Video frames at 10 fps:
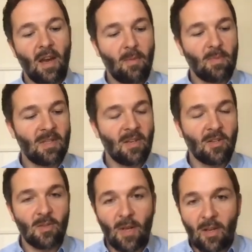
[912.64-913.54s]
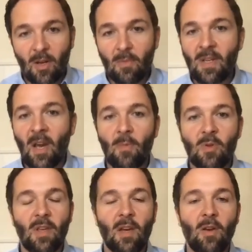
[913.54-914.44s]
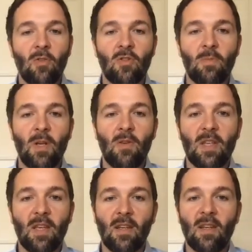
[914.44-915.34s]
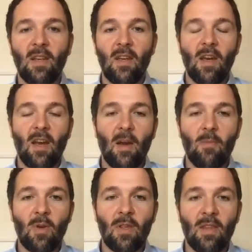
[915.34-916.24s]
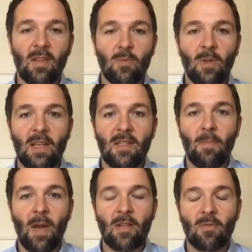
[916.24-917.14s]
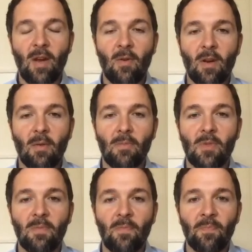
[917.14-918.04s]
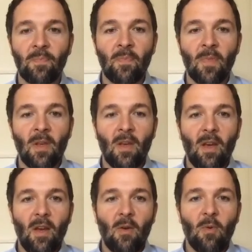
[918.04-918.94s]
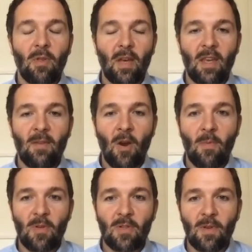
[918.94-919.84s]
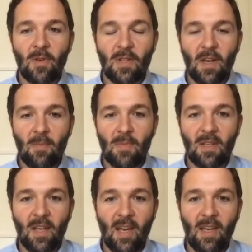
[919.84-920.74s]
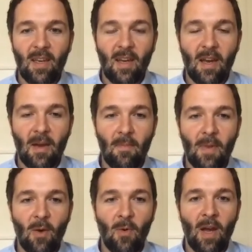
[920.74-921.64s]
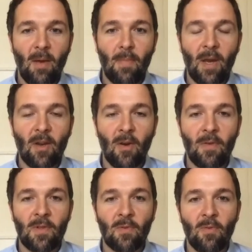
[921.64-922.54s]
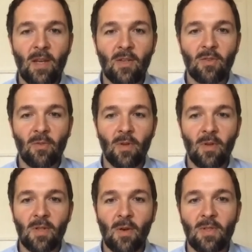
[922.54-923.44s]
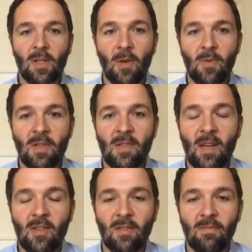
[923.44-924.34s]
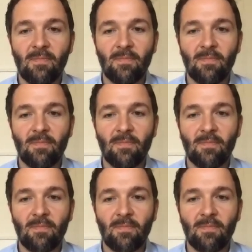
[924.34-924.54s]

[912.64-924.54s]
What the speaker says: decisions when it comes to how much they're contributing. We think this will lead to better outcomes. Well, thank you very much for your time today. I will hand back over to Rachel, who's going to close the session.